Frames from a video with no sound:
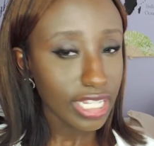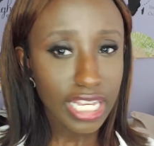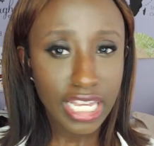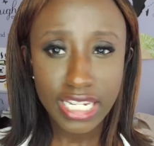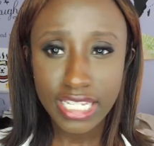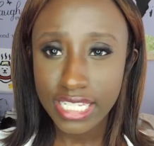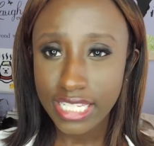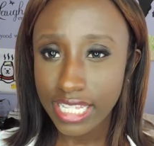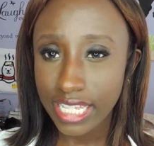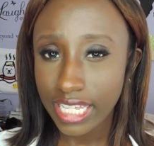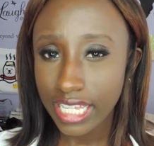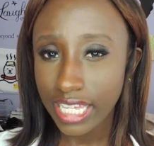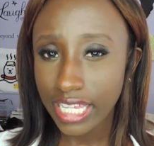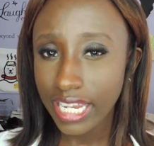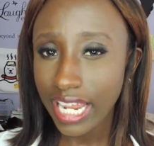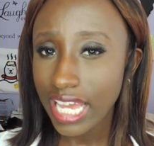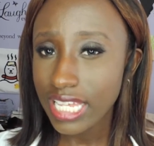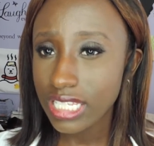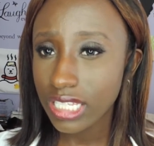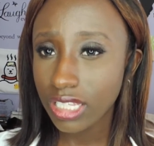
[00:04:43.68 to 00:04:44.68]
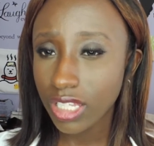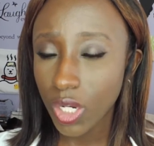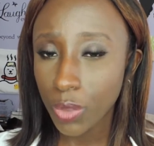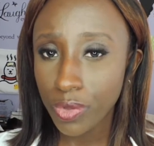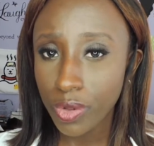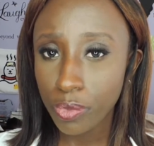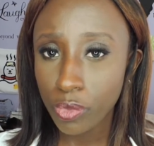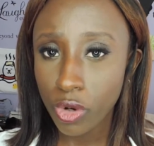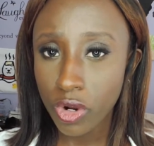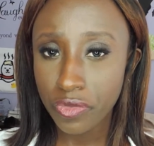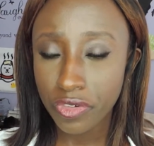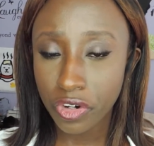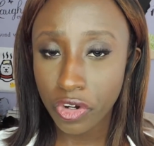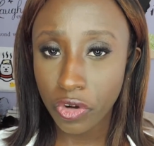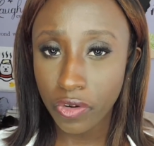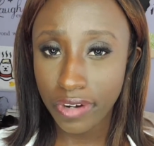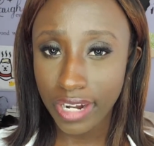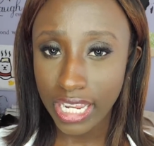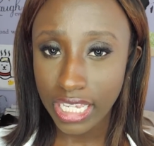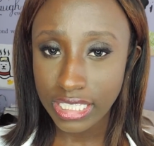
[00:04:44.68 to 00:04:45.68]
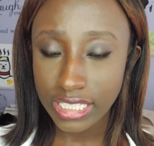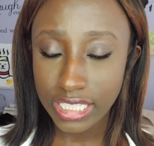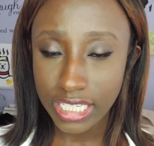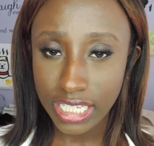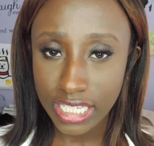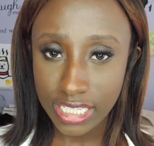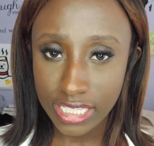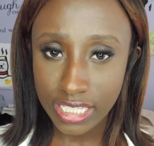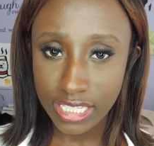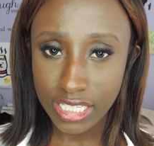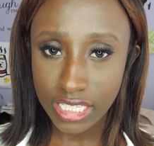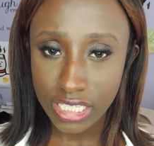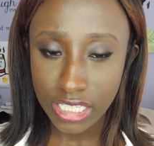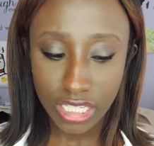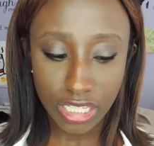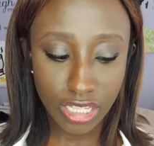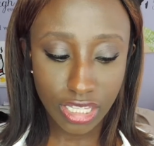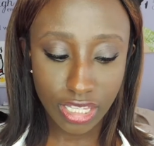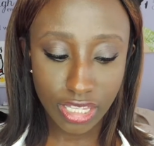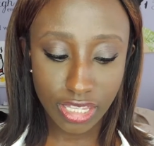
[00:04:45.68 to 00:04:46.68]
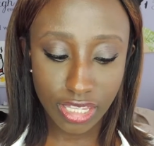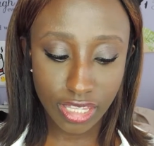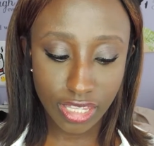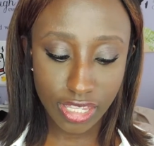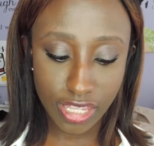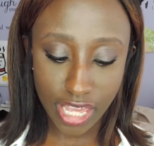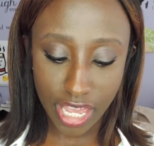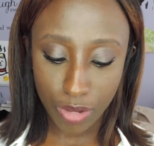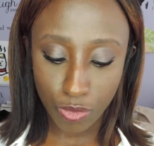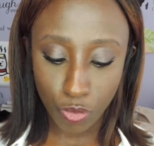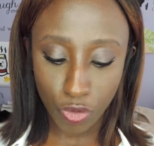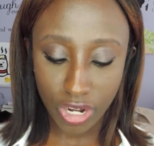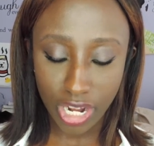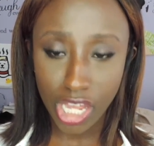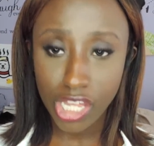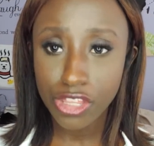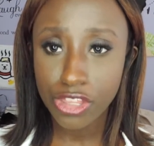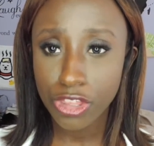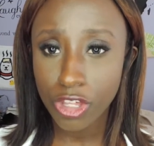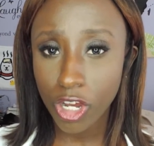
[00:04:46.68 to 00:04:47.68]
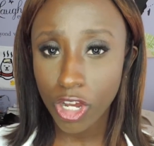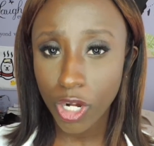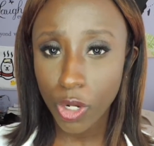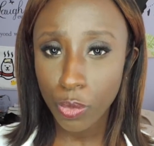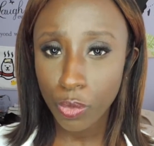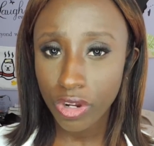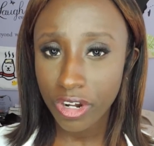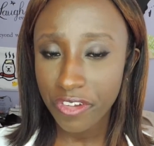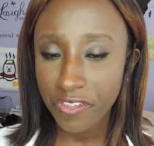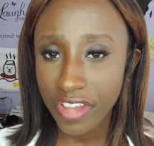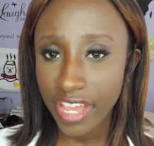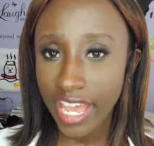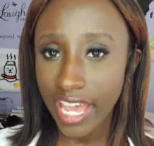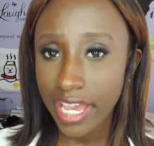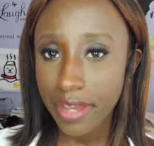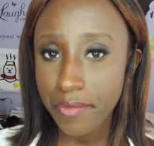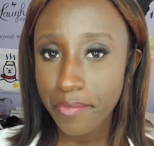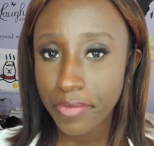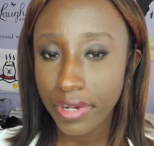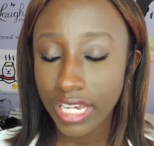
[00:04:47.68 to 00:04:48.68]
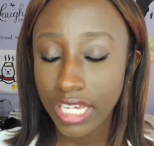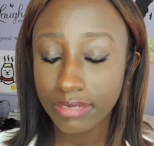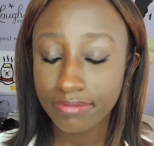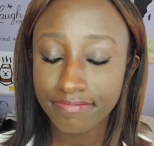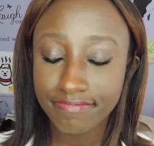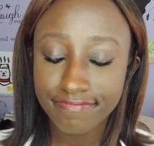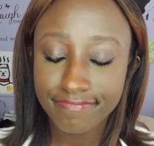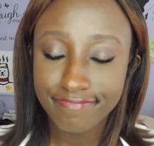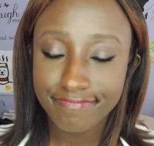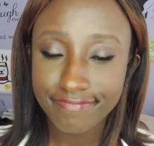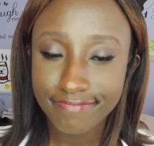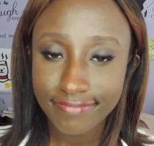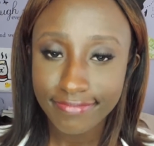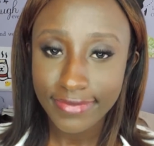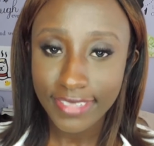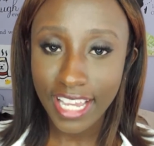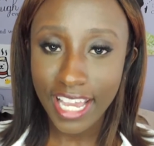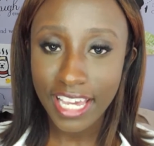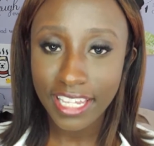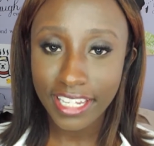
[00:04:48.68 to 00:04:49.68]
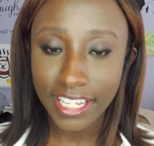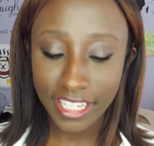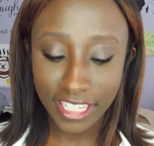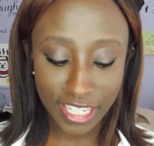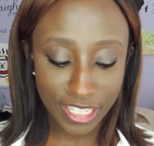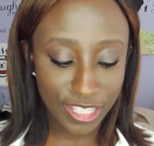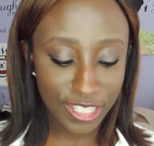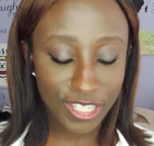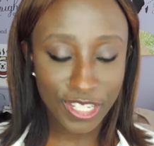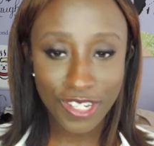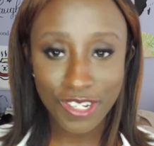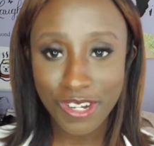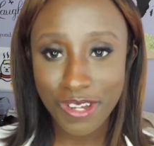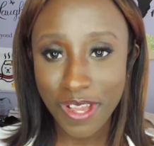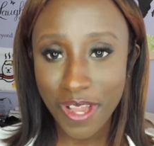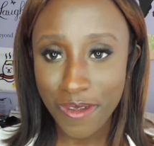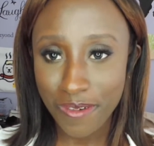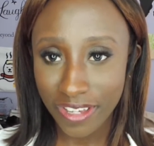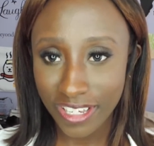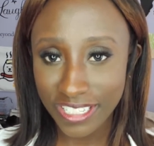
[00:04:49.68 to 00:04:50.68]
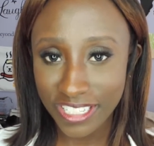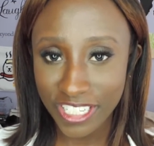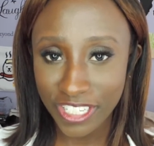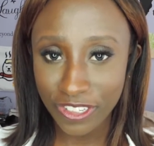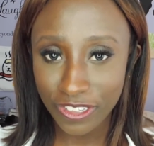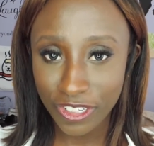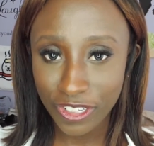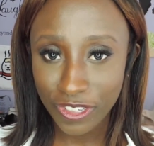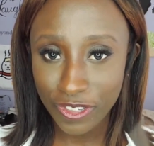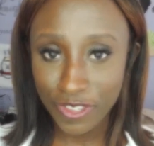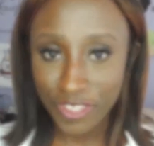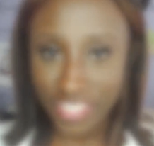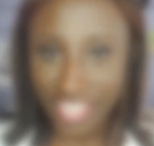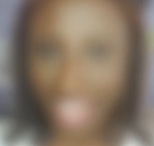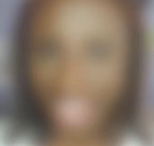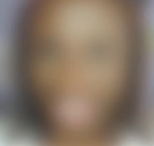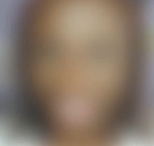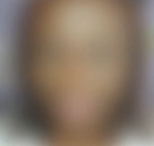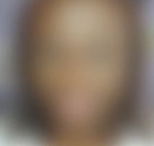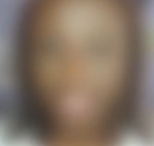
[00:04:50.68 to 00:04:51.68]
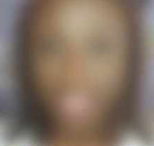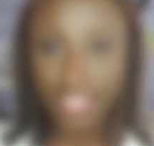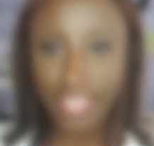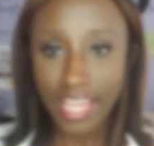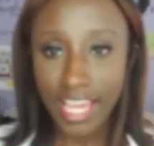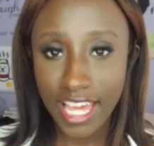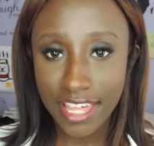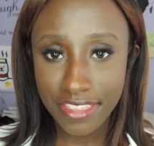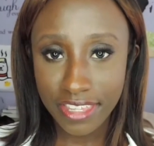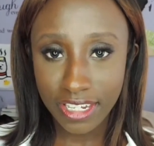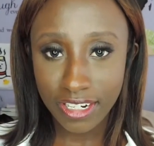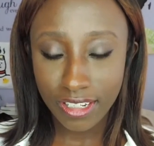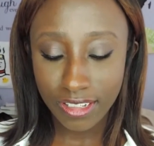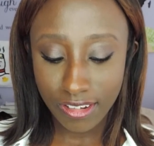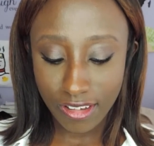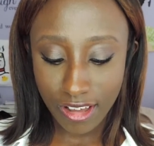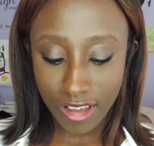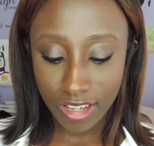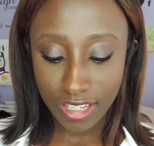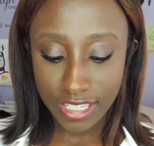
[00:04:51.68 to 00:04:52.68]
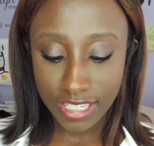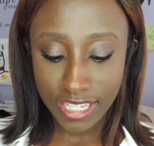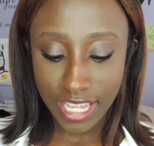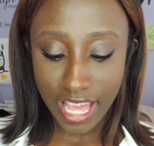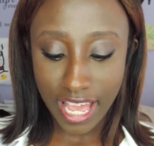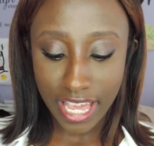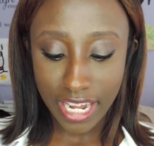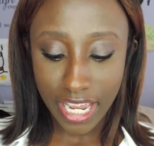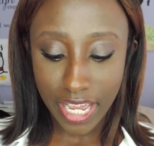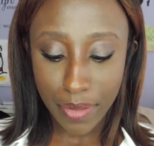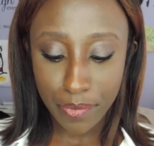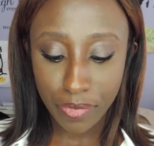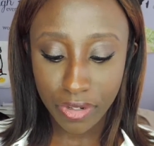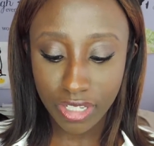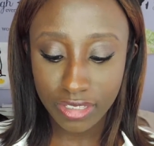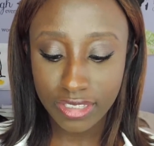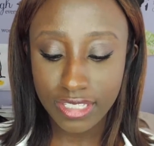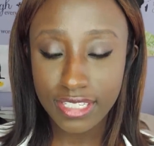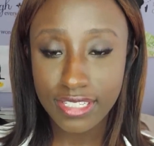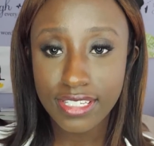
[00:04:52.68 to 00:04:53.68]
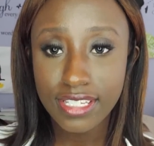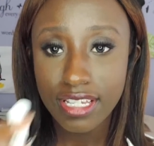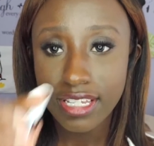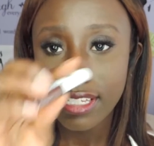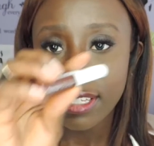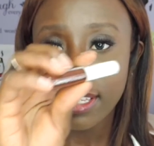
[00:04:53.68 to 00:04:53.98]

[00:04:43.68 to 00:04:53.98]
it has a little bit more of a gray tint than what I thought it would have had, but I like it, so I continue to use that. And then alongside, I bought this